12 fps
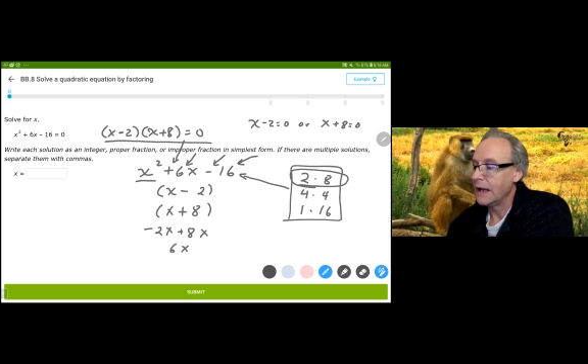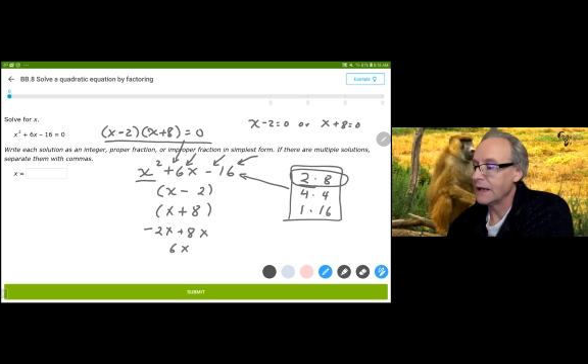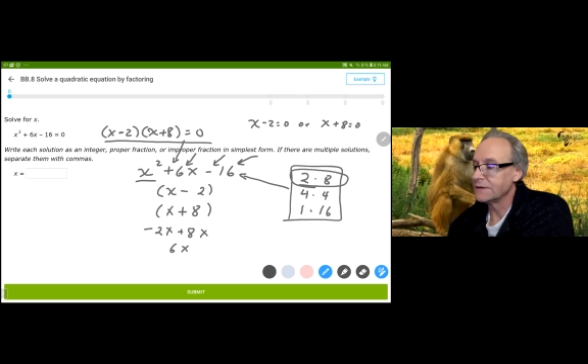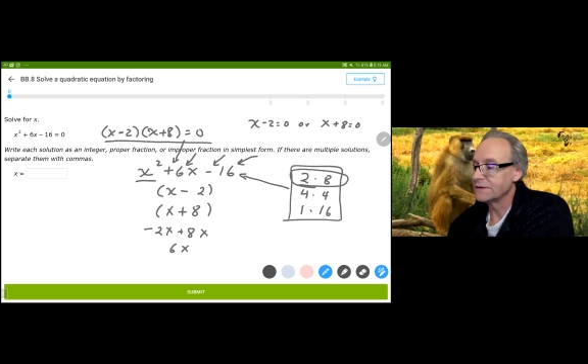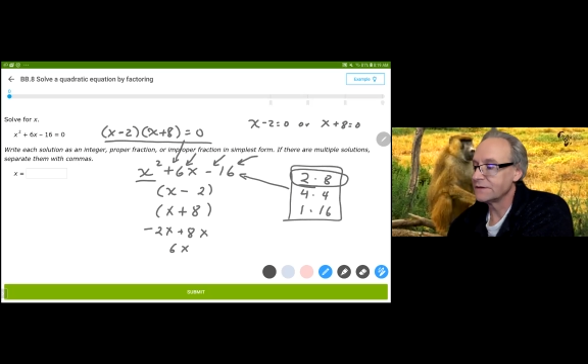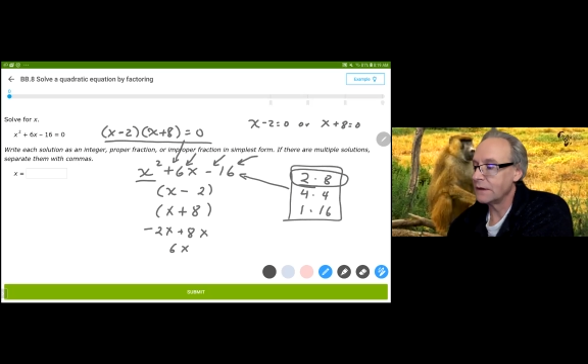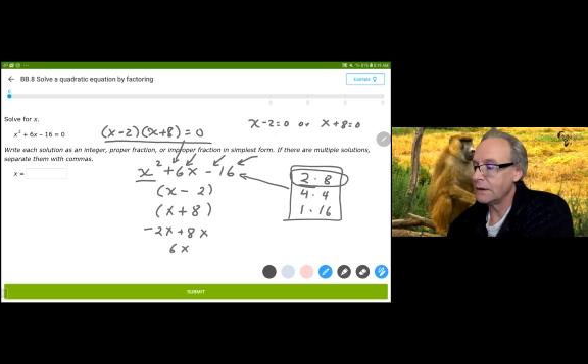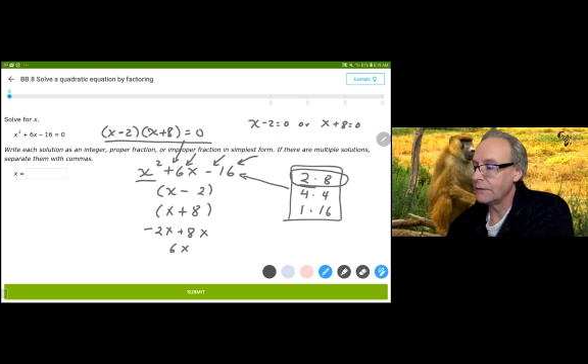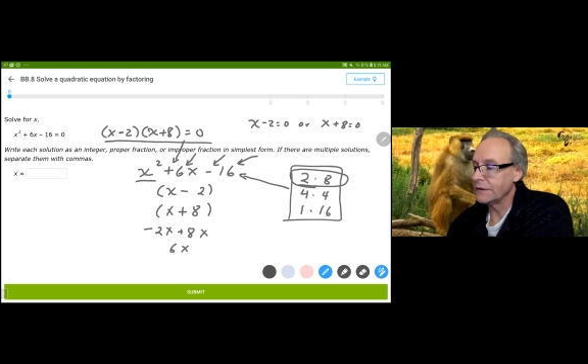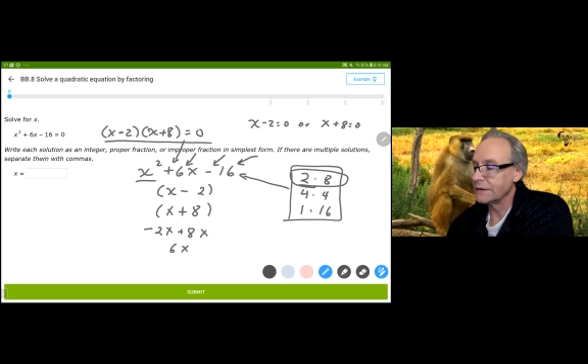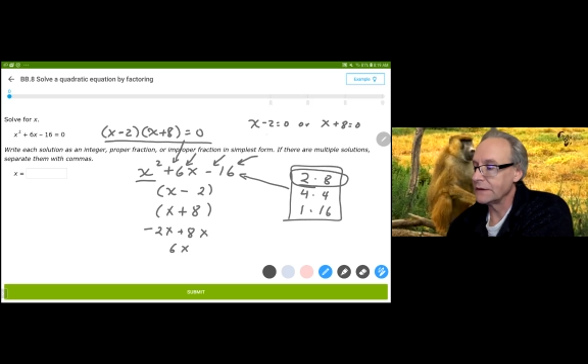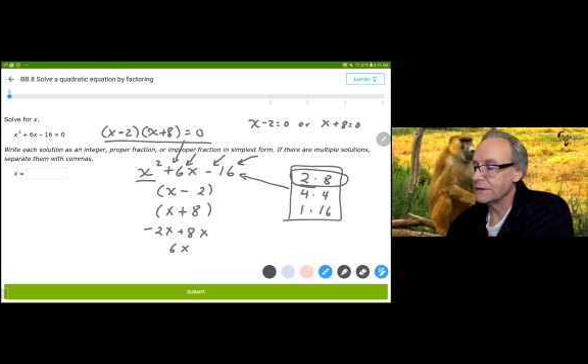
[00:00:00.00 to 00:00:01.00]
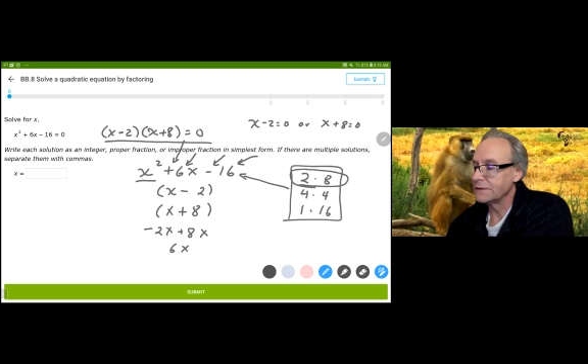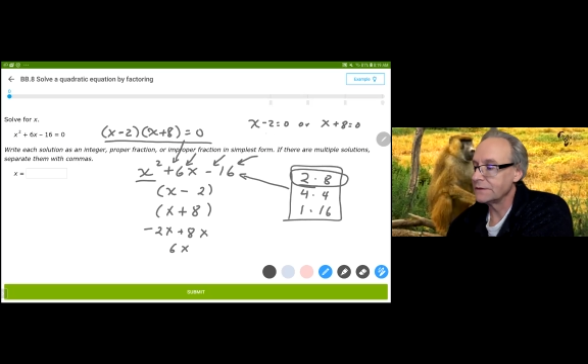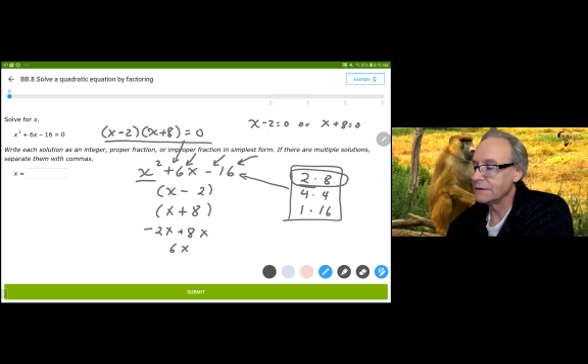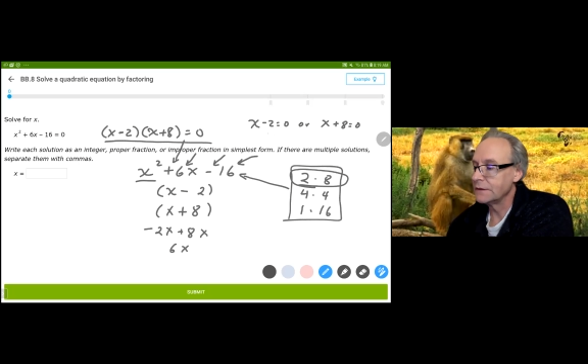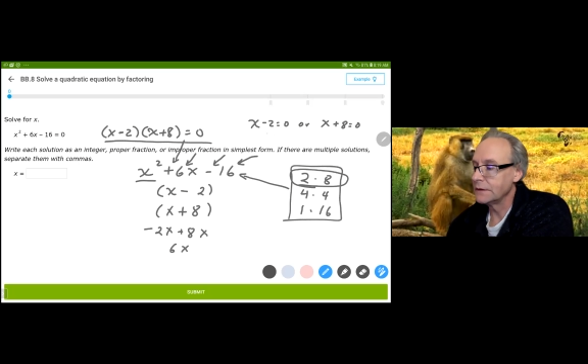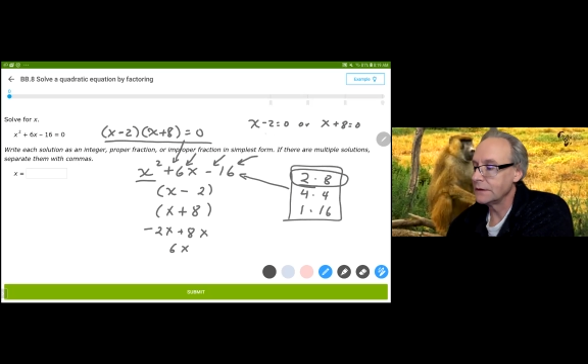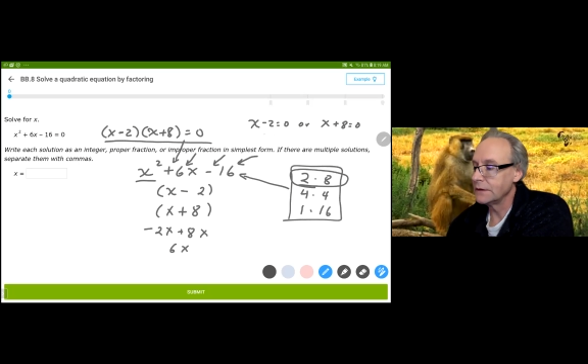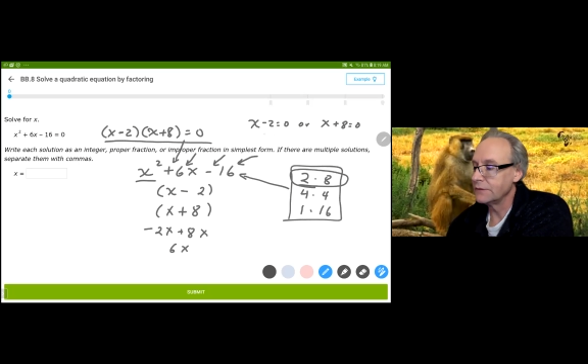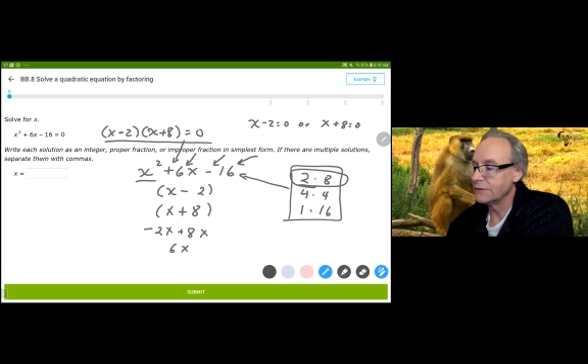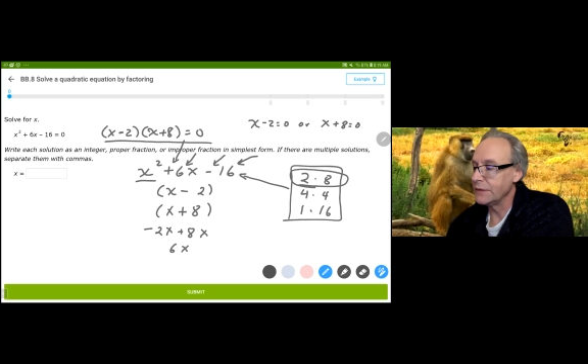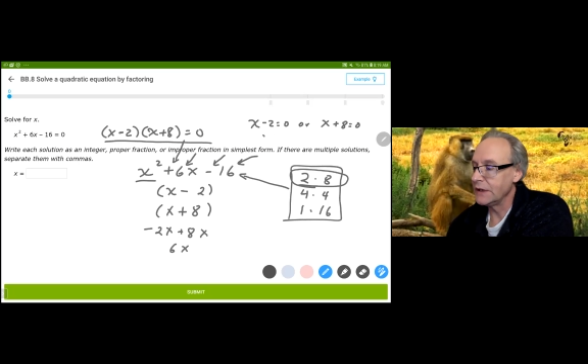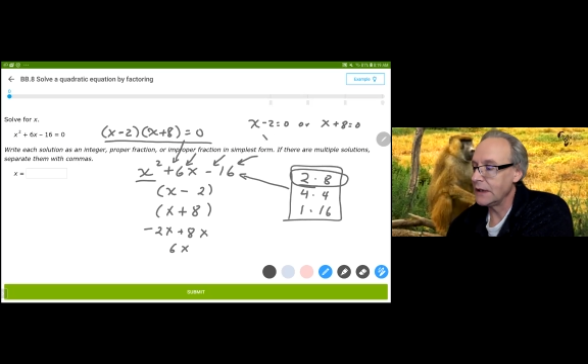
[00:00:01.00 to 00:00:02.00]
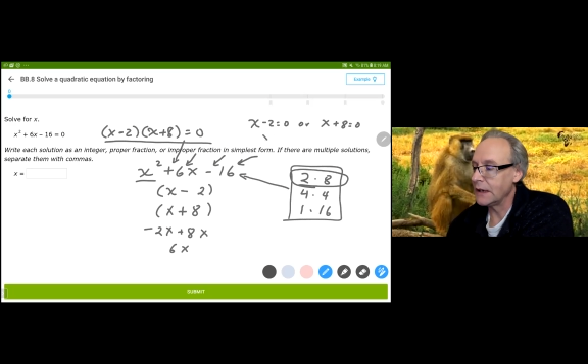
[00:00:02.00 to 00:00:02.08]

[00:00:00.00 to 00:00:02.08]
And solving this gives me